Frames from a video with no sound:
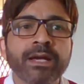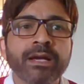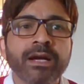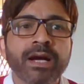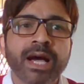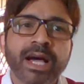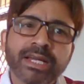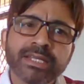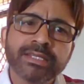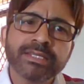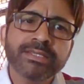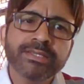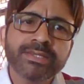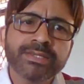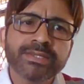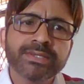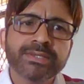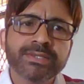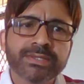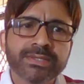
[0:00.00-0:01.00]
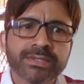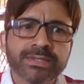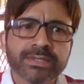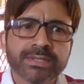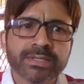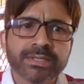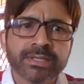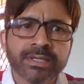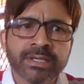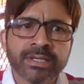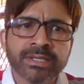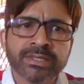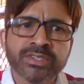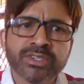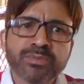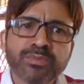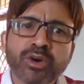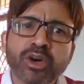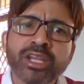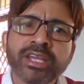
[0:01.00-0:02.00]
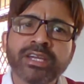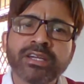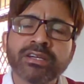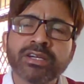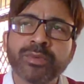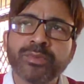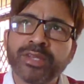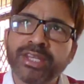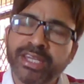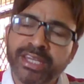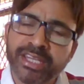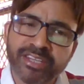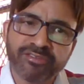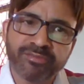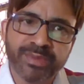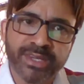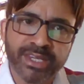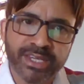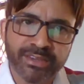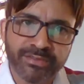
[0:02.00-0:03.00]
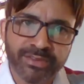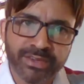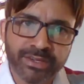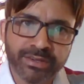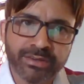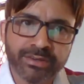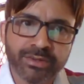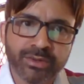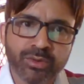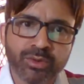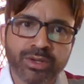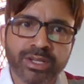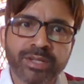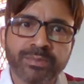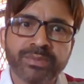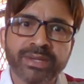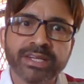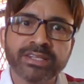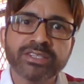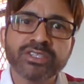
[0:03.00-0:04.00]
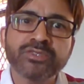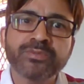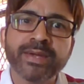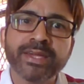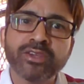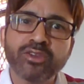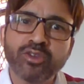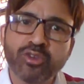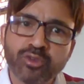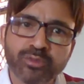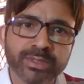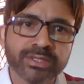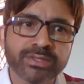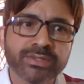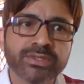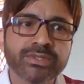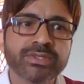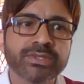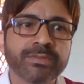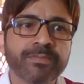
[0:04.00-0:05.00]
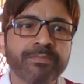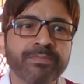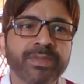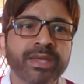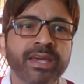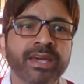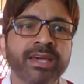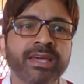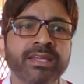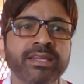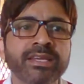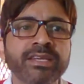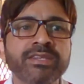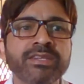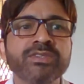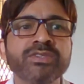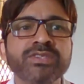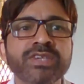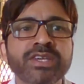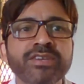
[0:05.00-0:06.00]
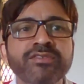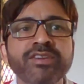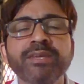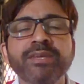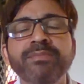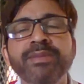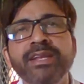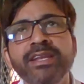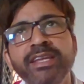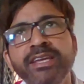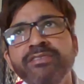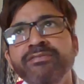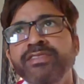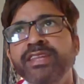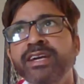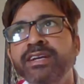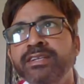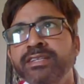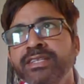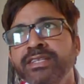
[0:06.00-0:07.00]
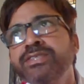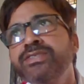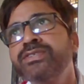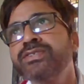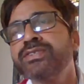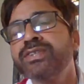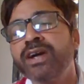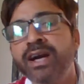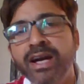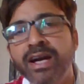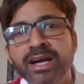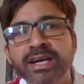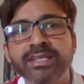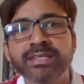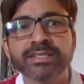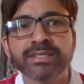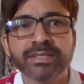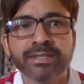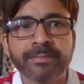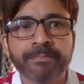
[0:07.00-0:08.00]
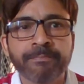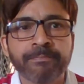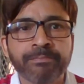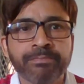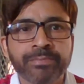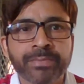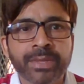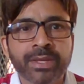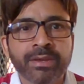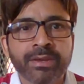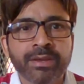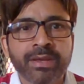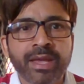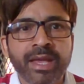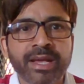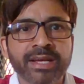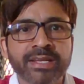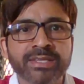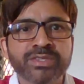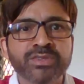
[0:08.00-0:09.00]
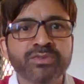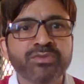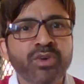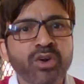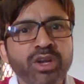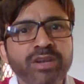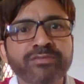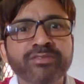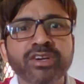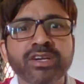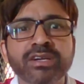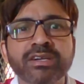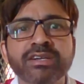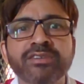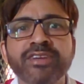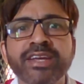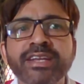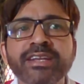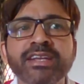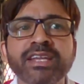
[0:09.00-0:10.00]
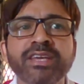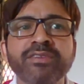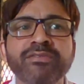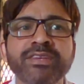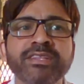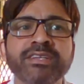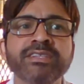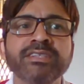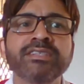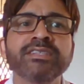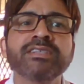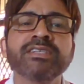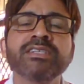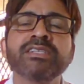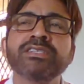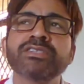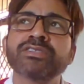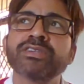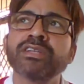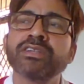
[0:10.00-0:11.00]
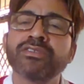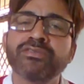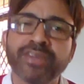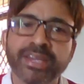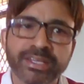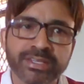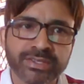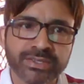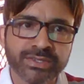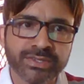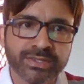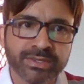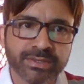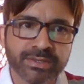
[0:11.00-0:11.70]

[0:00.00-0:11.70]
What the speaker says: Art is a symbolic communicative behavior only practiced by humans, and it is generally believed that this art has evolved concurrently with other cultural traits